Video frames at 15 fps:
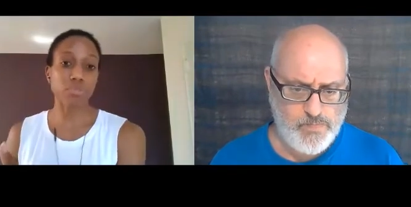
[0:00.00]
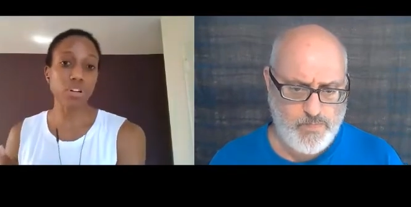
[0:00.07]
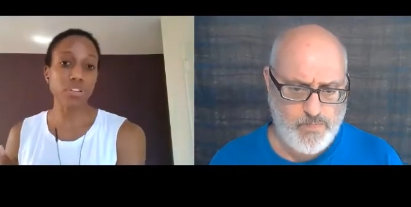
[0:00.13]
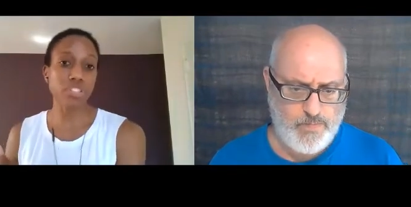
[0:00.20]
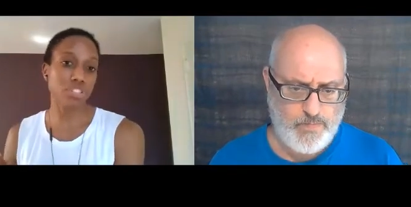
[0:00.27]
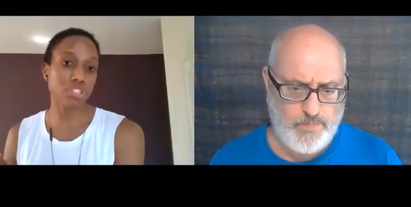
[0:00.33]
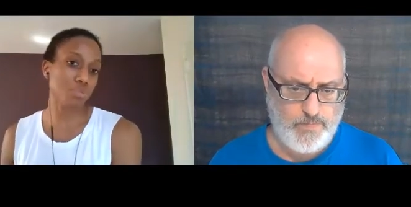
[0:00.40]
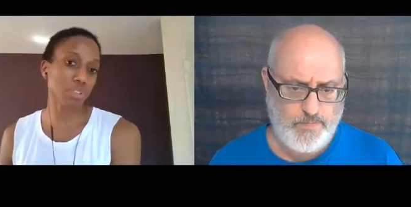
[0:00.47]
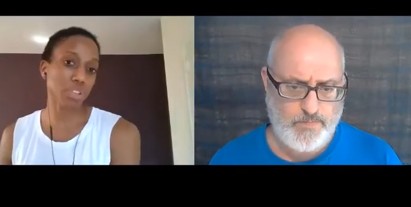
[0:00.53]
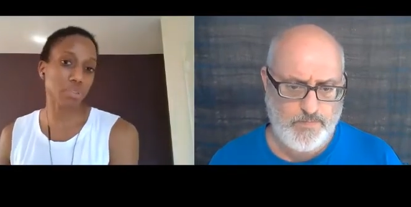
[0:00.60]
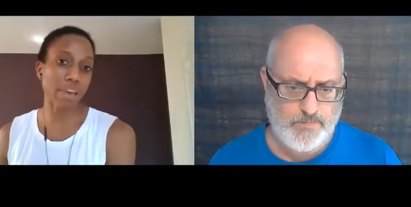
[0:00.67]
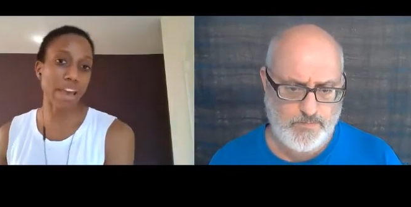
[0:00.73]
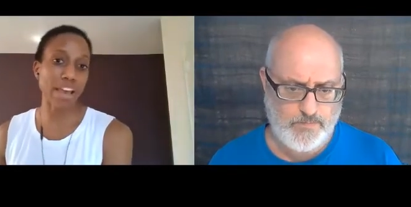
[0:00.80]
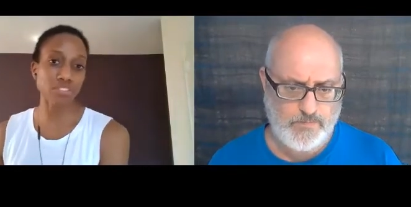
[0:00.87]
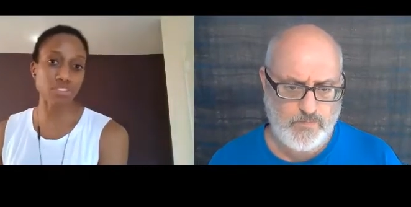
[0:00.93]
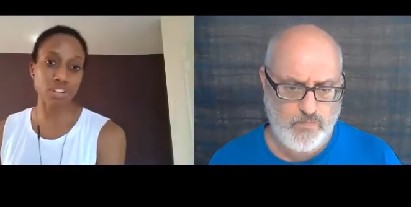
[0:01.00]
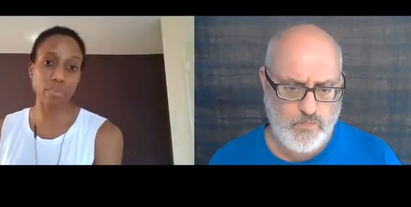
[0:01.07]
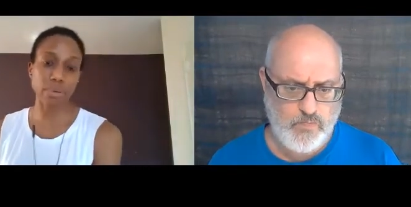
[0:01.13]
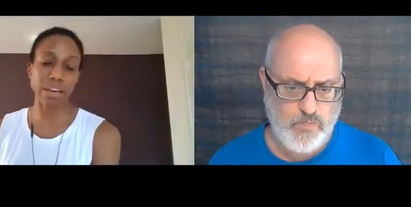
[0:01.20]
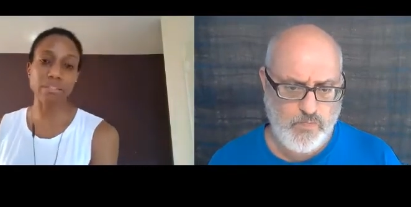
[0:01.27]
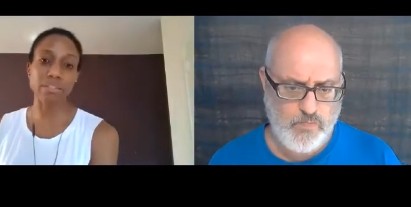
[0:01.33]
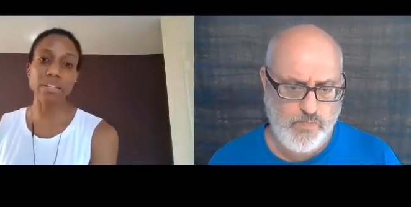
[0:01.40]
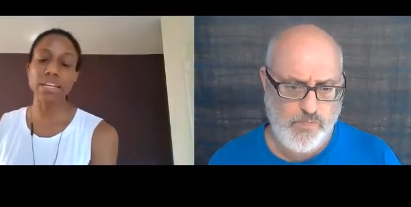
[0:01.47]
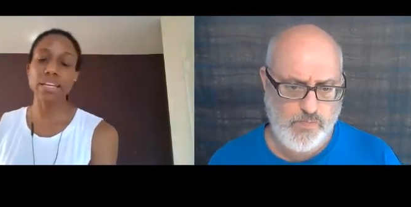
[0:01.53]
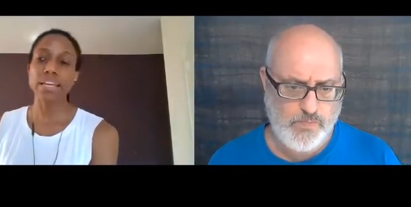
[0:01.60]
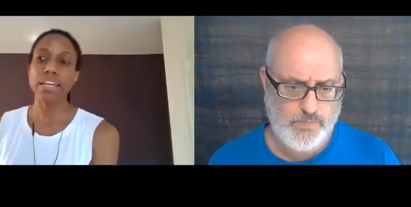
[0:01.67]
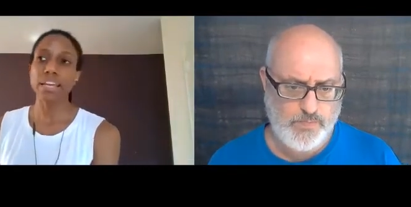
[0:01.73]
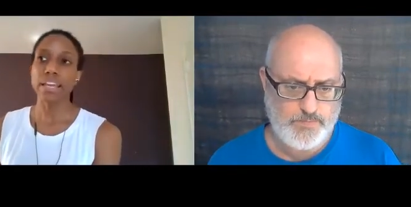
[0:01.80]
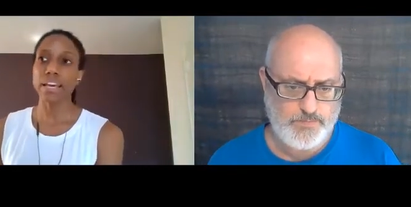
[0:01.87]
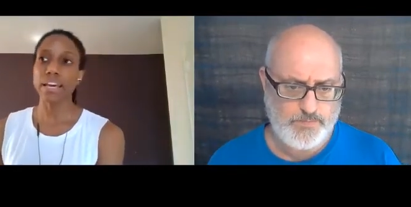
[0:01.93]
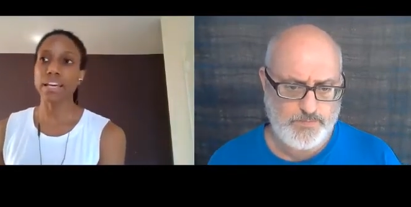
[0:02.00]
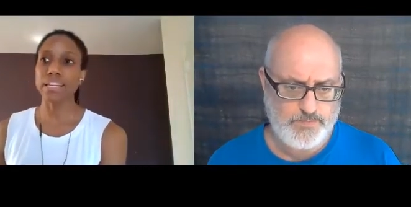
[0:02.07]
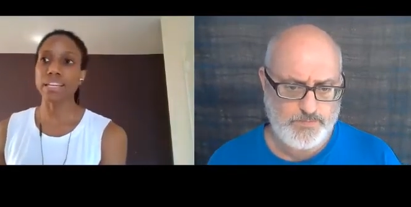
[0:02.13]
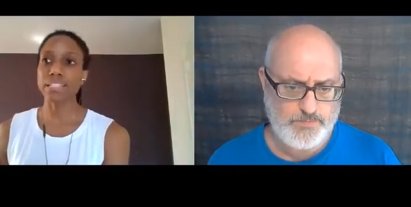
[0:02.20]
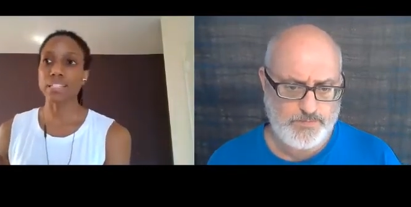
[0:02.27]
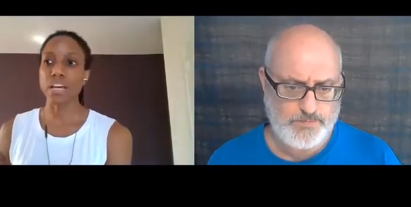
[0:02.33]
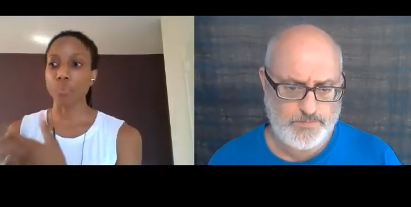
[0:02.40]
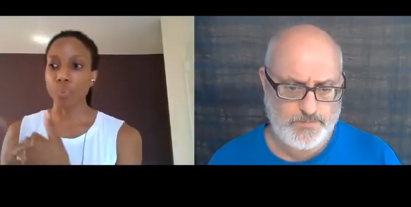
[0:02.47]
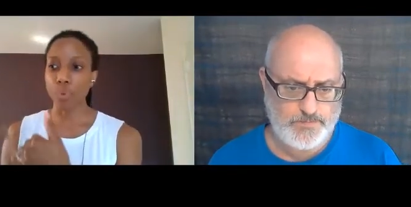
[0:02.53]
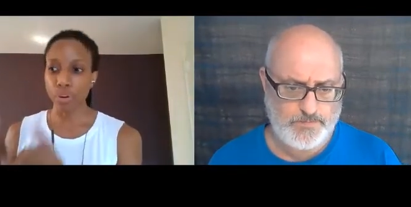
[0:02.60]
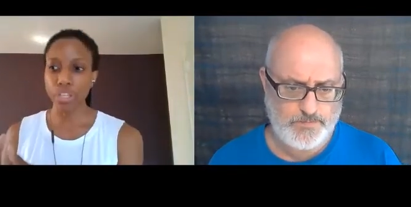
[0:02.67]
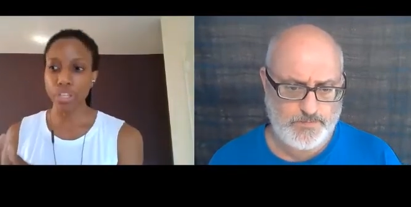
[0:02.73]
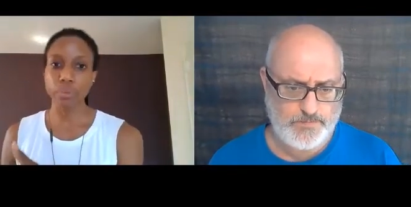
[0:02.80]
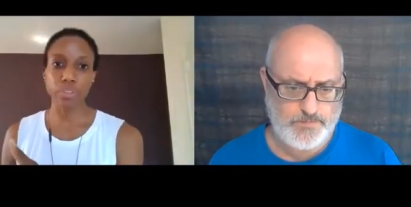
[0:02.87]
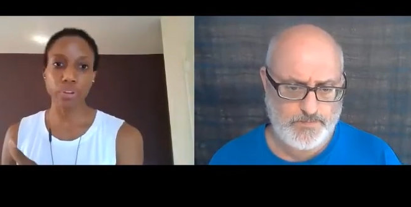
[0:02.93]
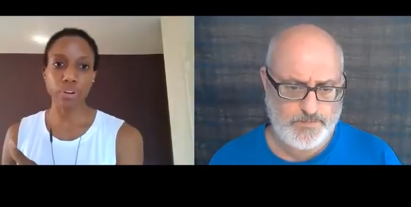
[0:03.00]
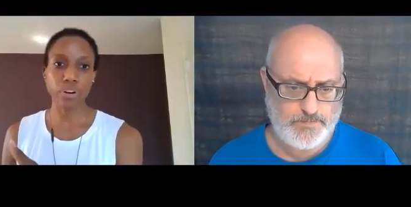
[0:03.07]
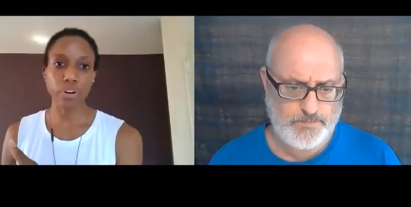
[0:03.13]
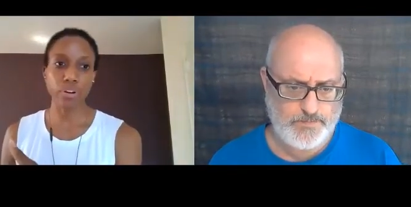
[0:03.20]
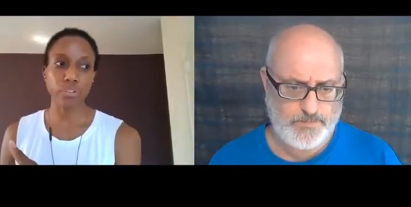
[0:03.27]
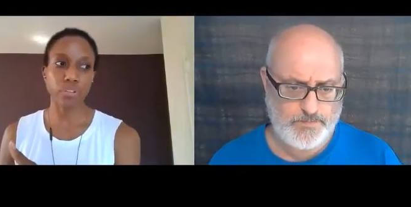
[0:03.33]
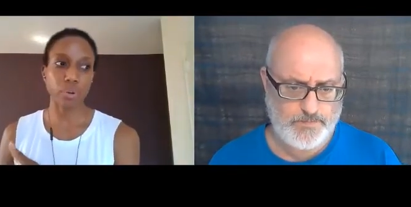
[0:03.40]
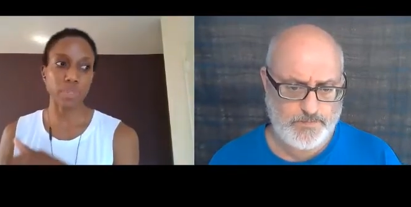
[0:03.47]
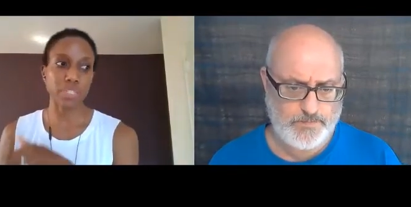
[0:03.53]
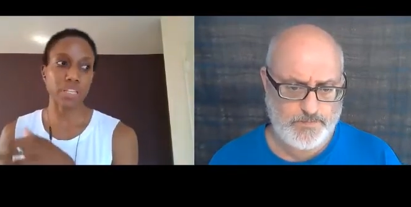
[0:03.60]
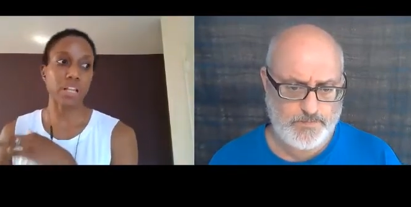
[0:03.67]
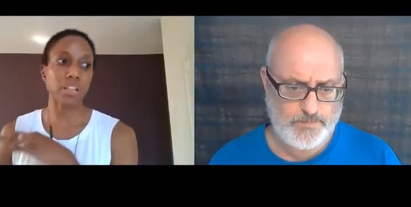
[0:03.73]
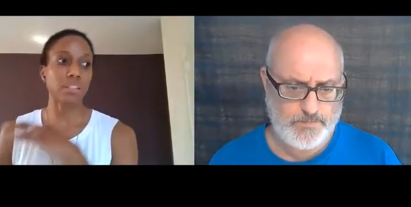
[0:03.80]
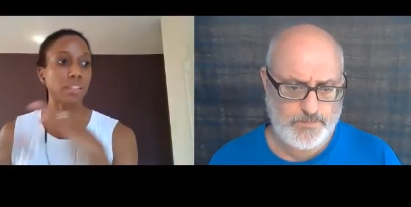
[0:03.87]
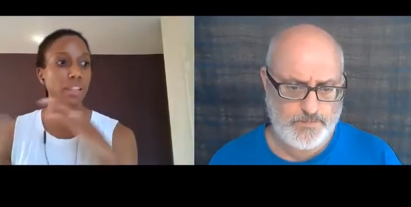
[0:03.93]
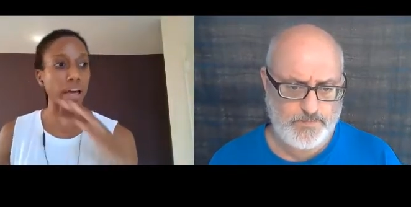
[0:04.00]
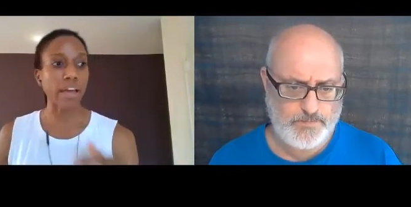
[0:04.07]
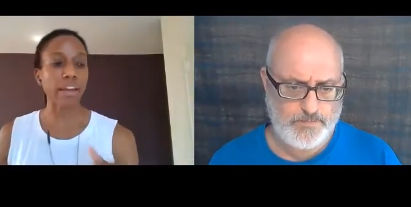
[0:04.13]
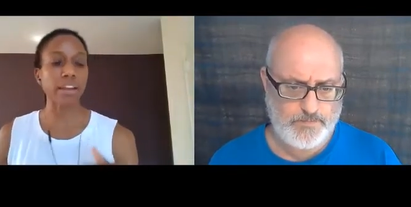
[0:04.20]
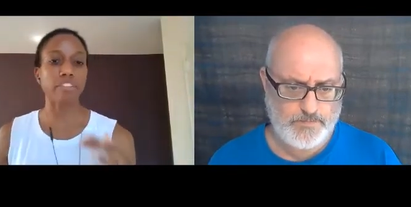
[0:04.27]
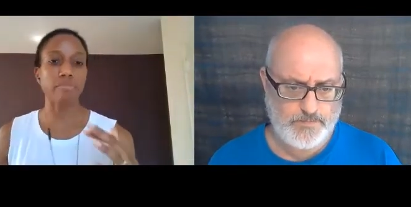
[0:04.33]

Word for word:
Speaker 1: of work that she's really passionate about. And working with her, there was a lot